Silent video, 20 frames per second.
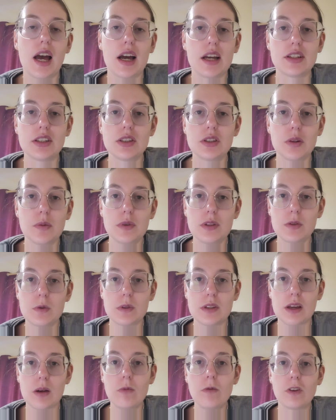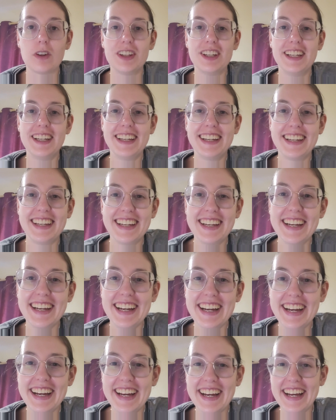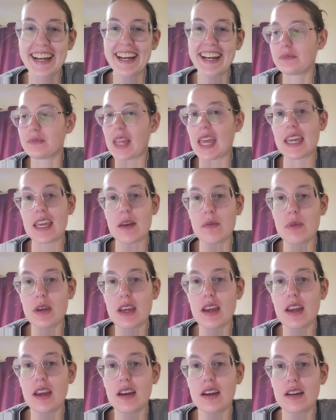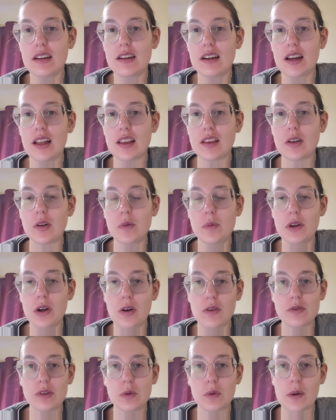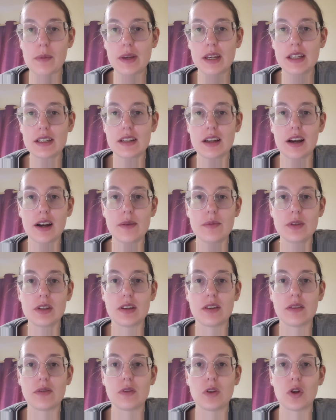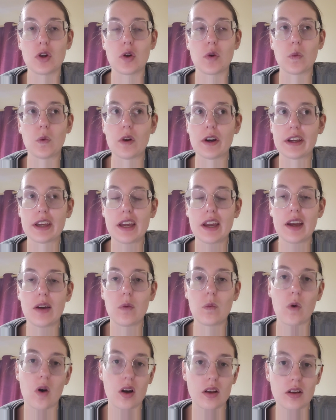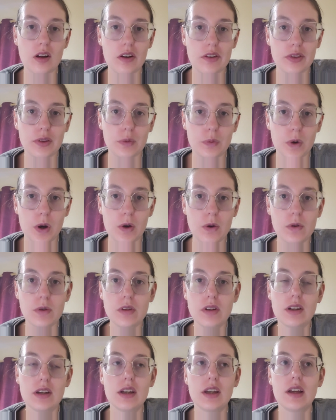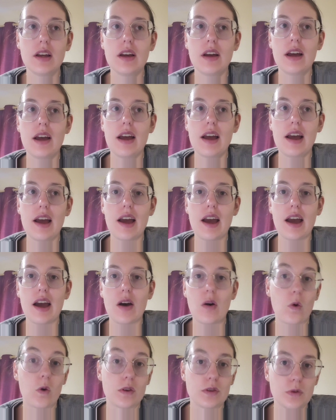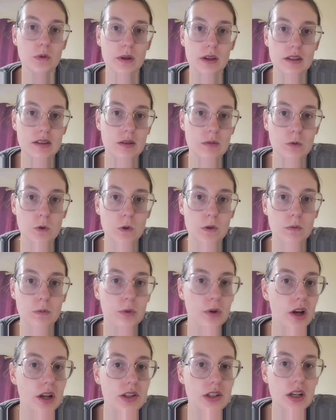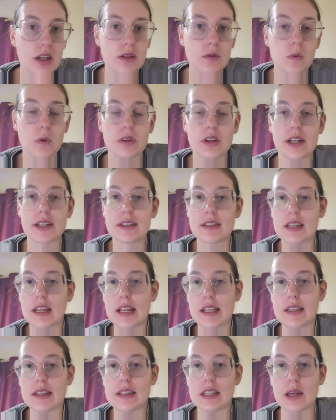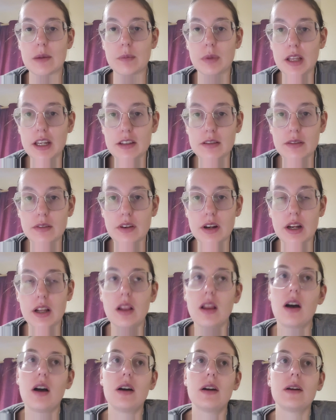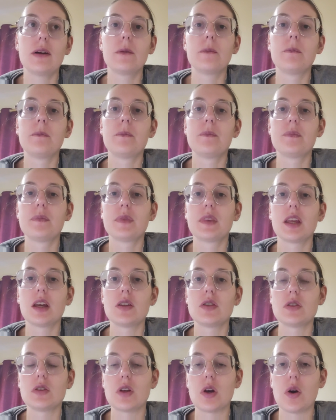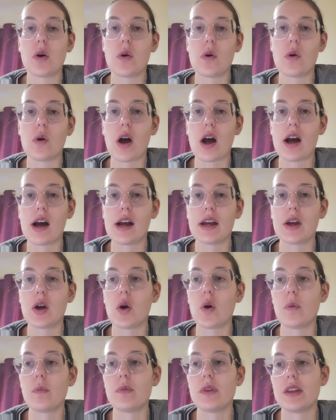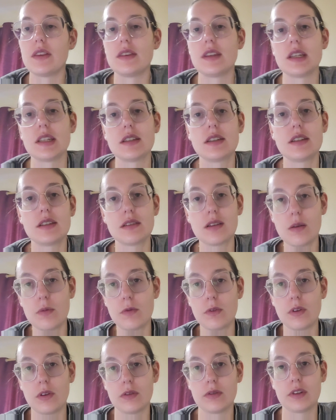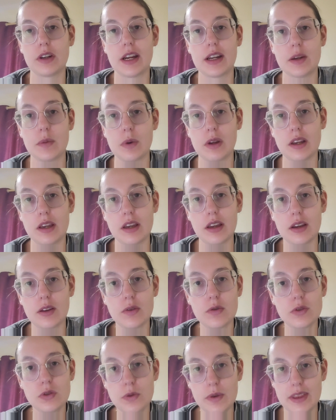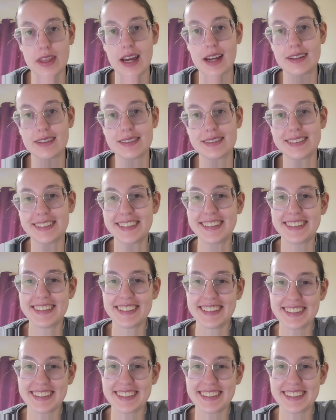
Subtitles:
just hope this was helpful. It can be a little bit overwhelming at times if you're working while on the road. or doing some sort of project while not staying in the same place for very long. So I hope that this is helpful for anybody who's doing that.